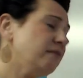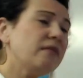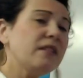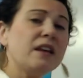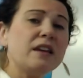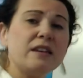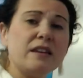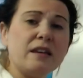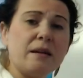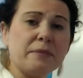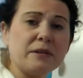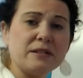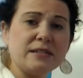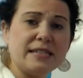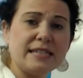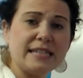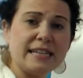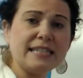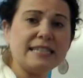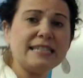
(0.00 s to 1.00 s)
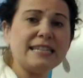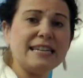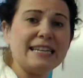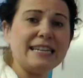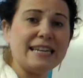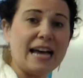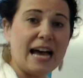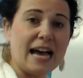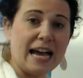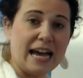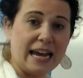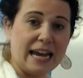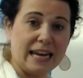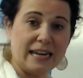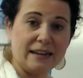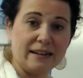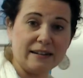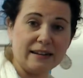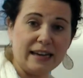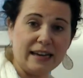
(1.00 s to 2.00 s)
Number
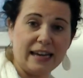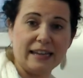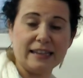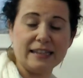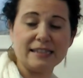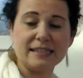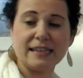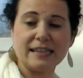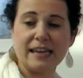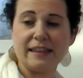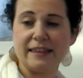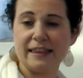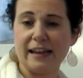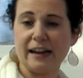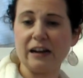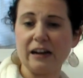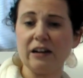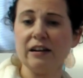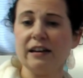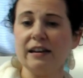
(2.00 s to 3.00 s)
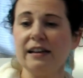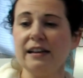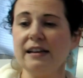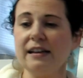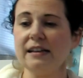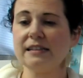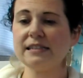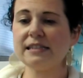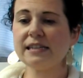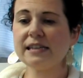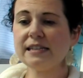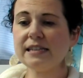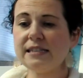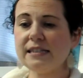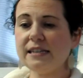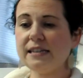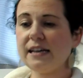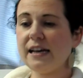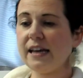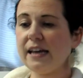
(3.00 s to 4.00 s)
69. Okay, let's get there.
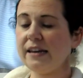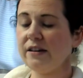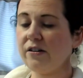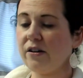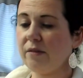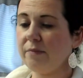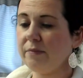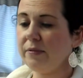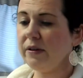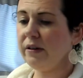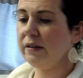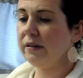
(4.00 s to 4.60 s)
69 in our book.